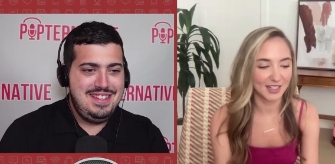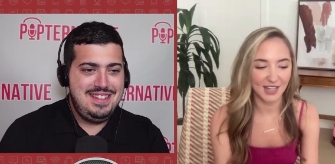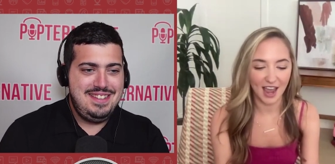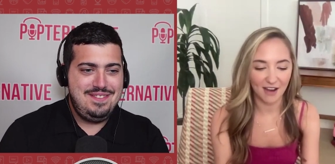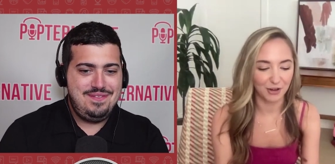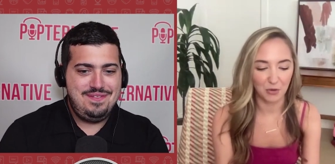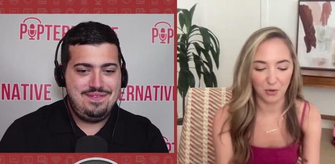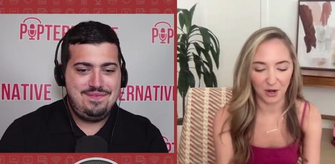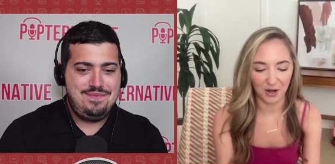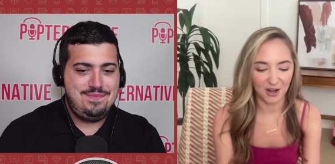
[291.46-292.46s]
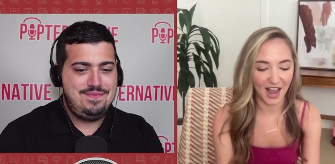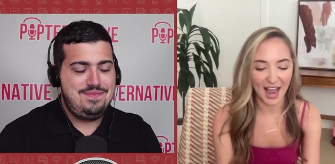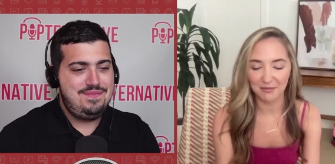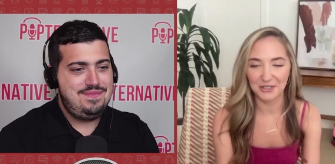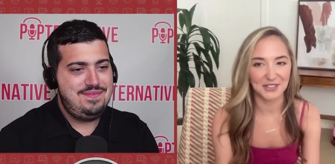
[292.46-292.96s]
Speaker 1: to every word.
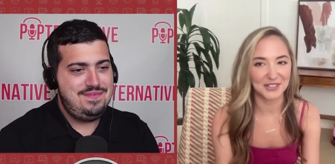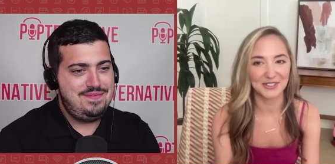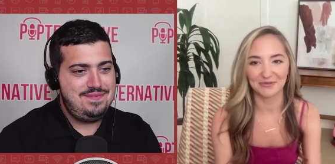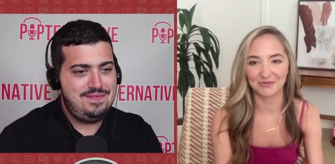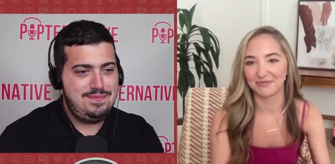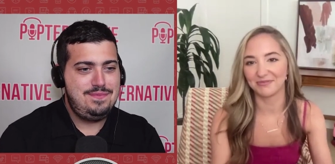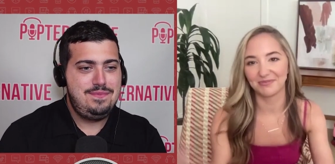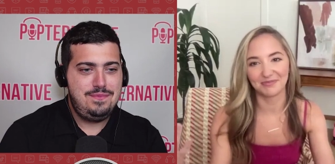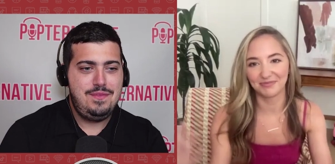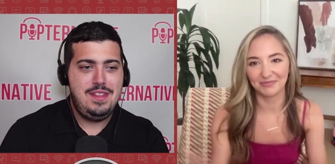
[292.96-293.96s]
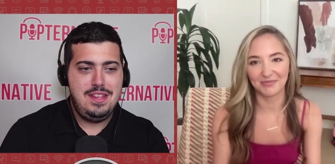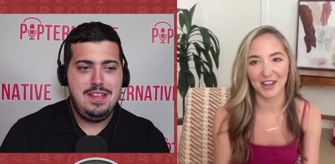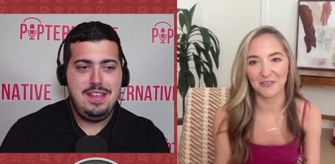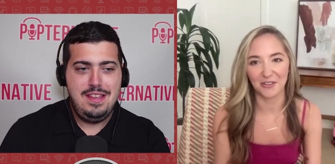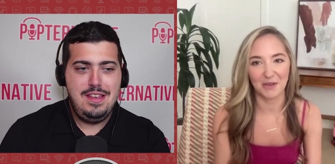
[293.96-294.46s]
I'm just
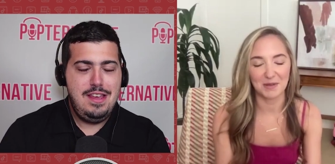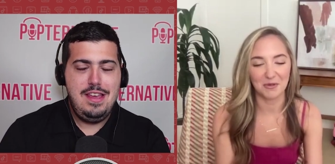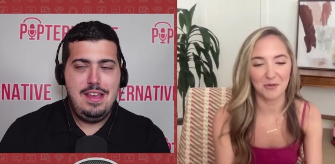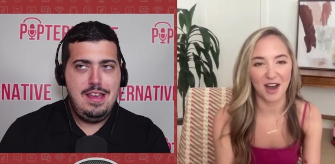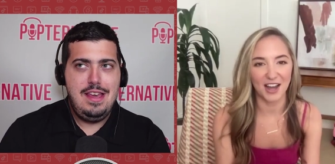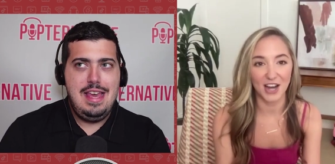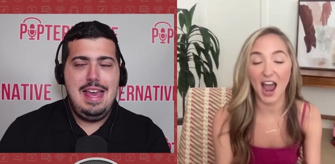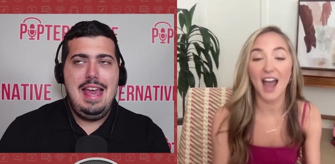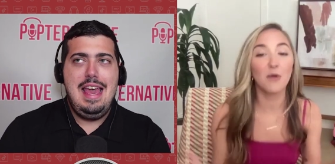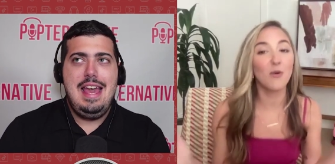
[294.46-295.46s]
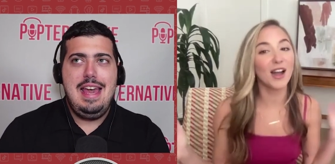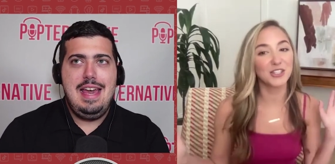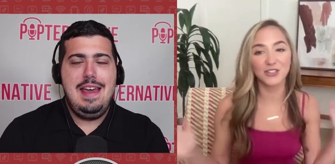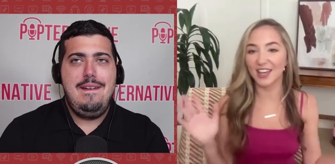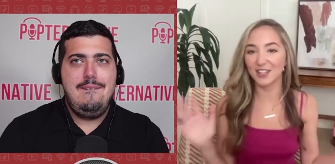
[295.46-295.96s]
thankful that people watch. I, I watch
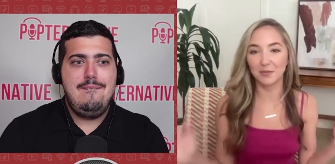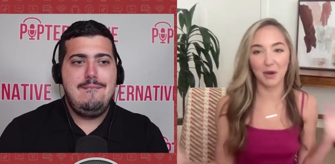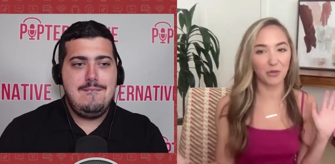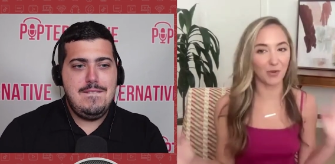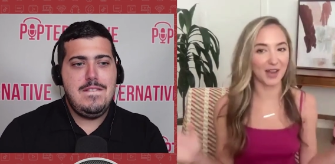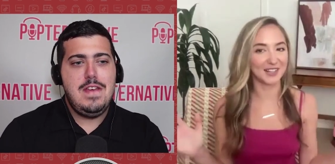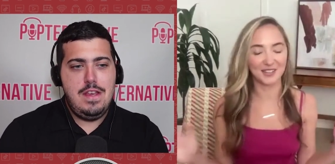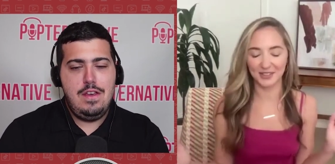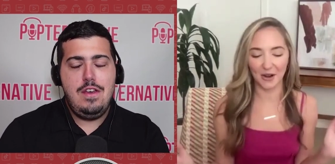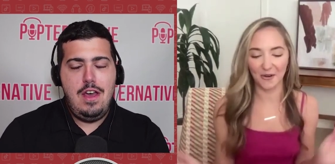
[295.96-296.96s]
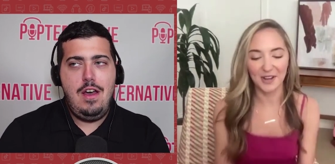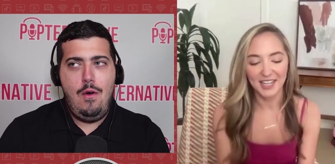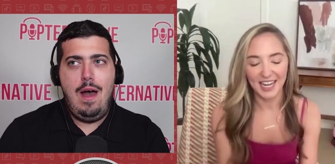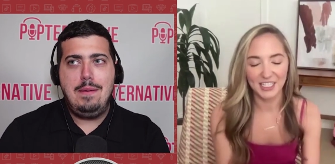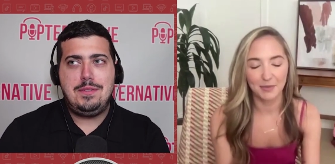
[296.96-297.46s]
things both ways. So
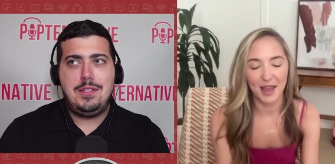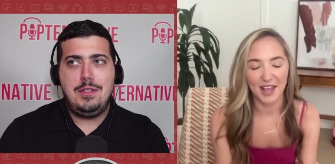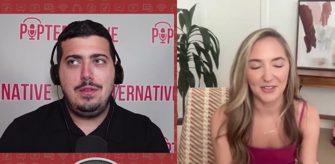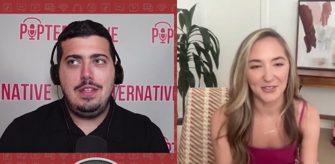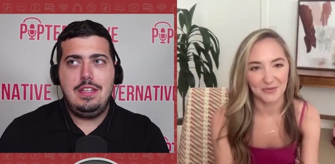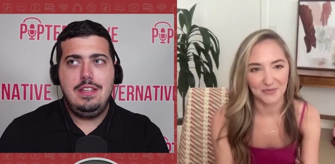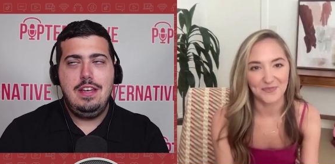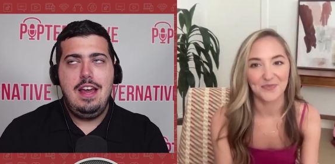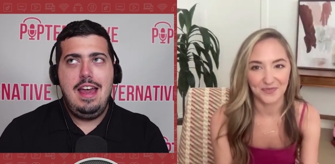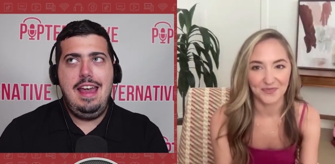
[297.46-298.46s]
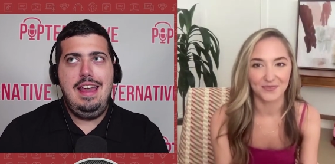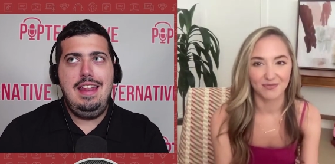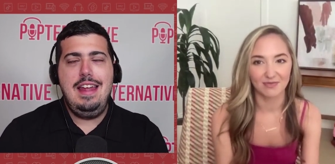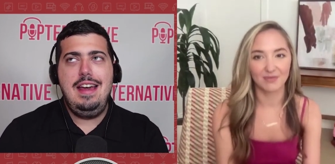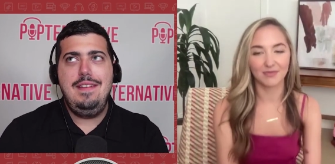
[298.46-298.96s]
Oh, it
Speaker 2: absolutely.
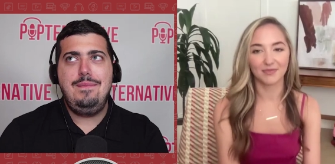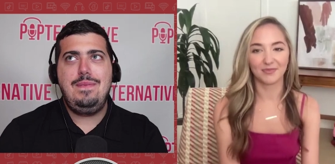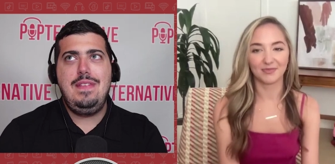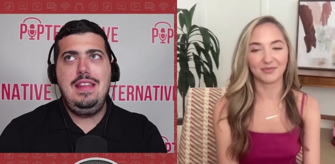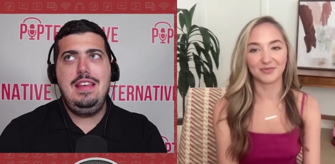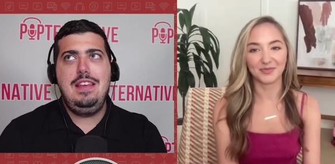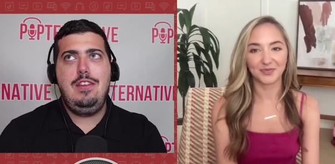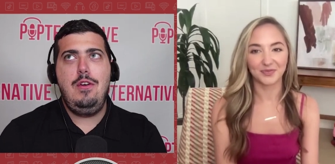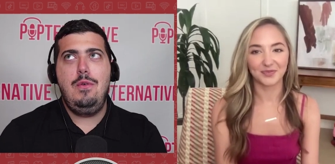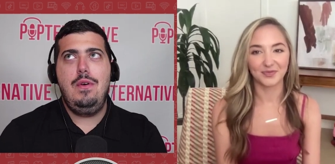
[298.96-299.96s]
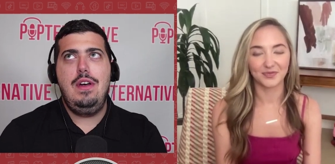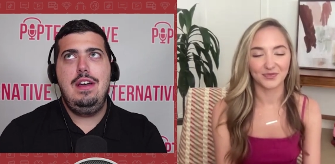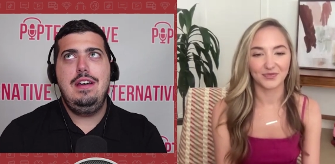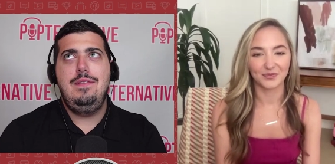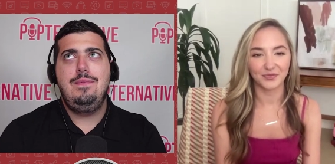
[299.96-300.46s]
it, uh, you know,
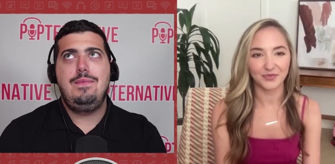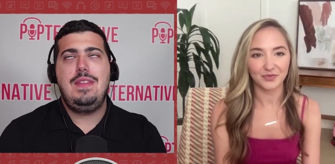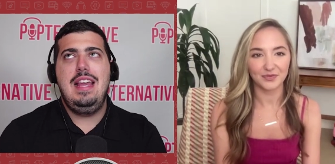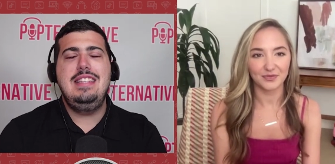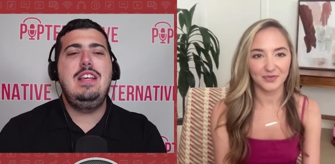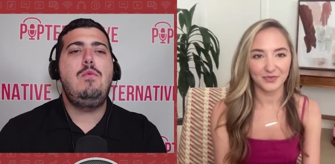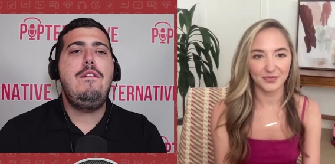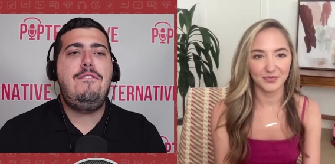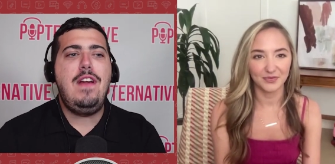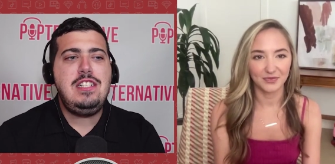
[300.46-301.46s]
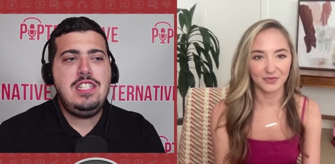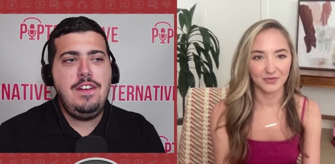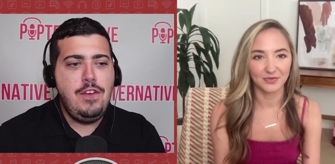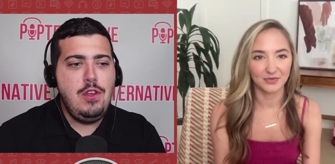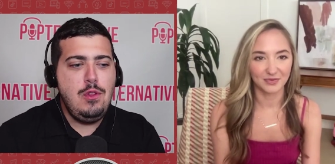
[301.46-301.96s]
is it refreshing
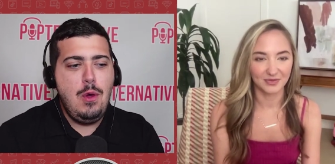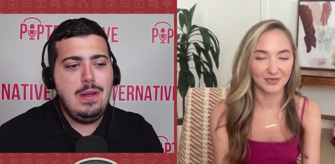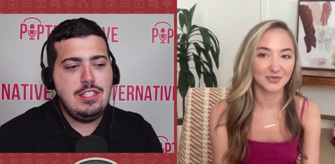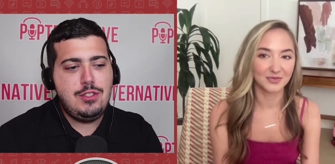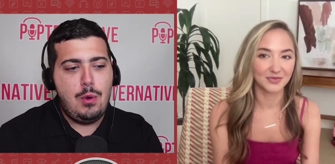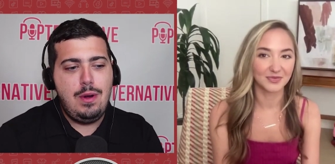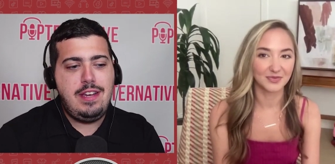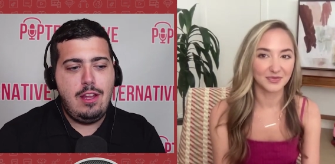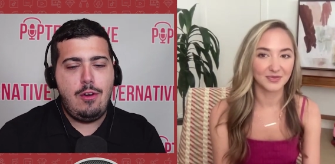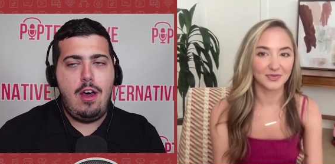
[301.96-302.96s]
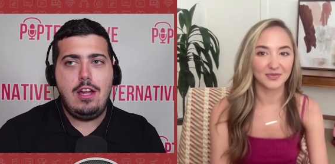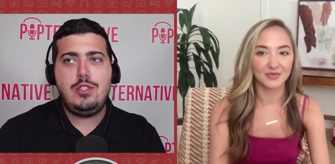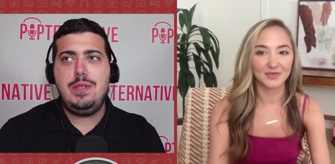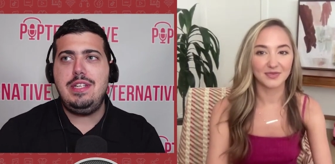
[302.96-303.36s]
for you though as a storyteller audrey